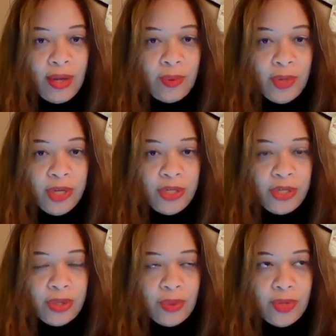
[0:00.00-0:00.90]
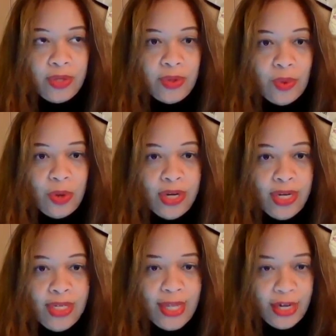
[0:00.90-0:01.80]
which was an
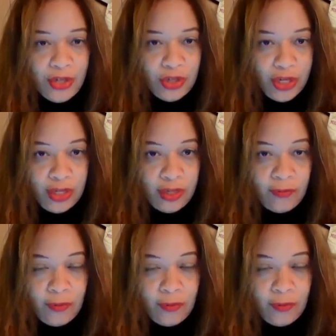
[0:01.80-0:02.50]
organization